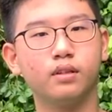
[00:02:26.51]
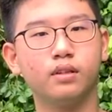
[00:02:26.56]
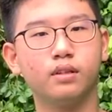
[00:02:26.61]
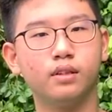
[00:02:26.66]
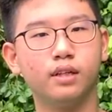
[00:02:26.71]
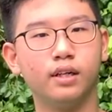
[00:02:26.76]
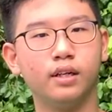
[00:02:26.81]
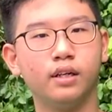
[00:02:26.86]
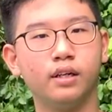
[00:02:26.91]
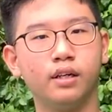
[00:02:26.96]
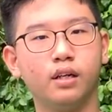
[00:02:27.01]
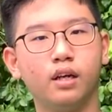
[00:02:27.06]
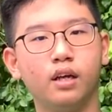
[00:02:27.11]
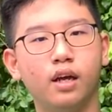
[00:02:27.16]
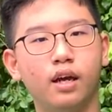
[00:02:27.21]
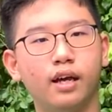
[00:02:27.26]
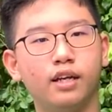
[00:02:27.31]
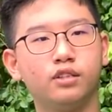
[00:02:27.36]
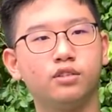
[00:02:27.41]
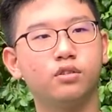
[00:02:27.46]
Third,
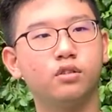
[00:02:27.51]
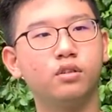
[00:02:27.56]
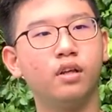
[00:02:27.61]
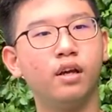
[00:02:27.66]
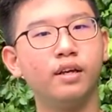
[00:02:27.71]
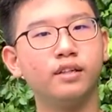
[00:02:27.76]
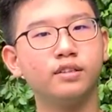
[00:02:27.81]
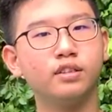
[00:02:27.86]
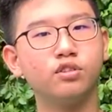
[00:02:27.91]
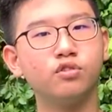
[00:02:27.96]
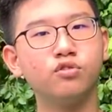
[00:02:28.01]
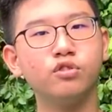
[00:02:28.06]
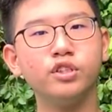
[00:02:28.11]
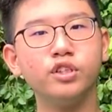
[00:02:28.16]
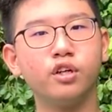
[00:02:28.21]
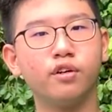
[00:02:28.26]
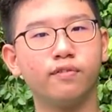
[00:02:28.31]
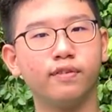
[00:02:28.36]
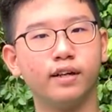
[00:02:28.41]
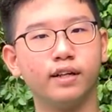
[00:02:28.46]
as the three
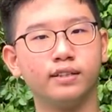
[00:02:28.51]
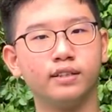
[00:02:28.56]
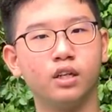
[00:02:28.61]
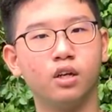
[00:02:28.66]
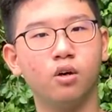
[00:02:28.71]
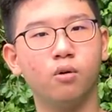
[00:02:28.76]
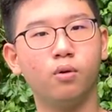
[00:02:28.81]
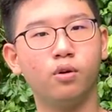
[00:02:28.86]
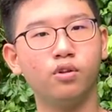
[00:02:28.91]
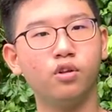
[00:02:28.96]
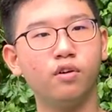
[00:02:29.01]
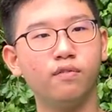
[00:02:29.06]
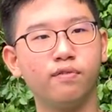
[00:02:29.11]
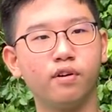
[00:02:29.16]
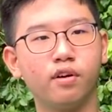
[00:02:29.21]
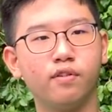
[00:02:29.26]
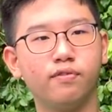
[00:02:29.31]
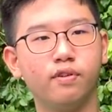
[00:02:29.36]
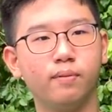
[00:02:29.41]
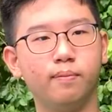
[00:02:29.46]
of us were not very
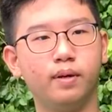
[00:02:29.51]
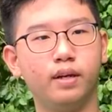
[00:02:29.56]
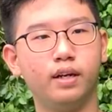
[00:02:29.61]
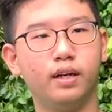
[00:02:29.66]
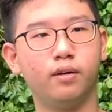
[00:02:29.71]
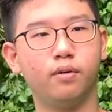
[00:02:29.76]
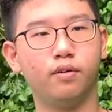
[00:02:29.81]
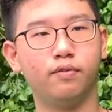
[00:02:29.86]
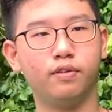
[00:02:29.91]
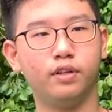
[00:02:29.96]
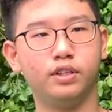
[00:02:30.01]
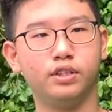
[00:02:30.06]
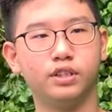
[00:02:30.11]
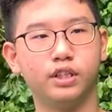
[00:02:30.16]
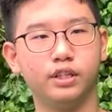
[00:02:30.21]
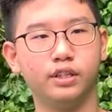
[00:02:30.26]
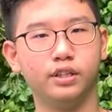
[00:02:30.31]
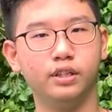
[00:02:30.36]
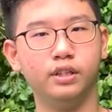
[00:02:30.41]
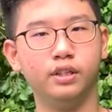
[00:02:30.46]
familiar with each other
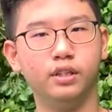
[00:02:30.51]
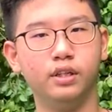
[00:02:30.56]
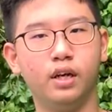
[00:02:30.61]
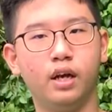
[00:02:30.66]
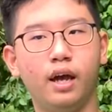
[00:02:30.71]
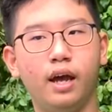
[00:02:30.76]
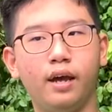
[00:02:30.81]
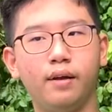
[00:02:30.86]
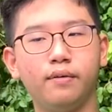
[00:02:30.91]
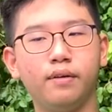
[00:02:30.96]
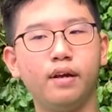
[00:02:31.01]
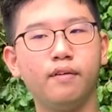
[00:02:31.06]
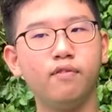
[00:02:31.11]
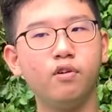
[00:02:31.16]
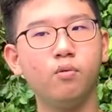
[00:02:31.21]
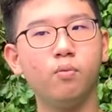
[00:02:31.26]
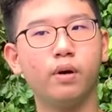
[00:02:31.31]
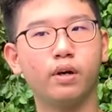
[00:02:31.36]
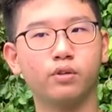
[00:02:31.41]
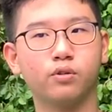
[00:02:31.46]
and never
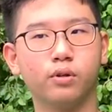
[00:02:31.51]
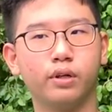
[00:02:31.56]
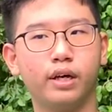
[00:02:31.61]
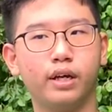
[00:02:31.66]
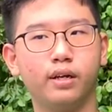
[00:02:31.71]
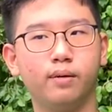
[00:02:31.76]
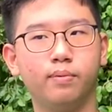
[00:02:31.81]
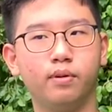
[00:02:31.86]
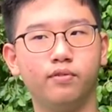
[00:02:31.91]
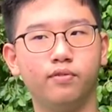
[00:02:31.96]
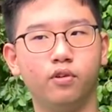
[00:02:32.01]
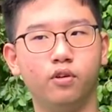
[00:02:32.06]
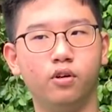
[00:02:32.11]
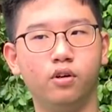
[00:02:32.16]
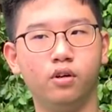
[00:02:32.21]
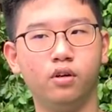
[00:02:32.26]
worked together before,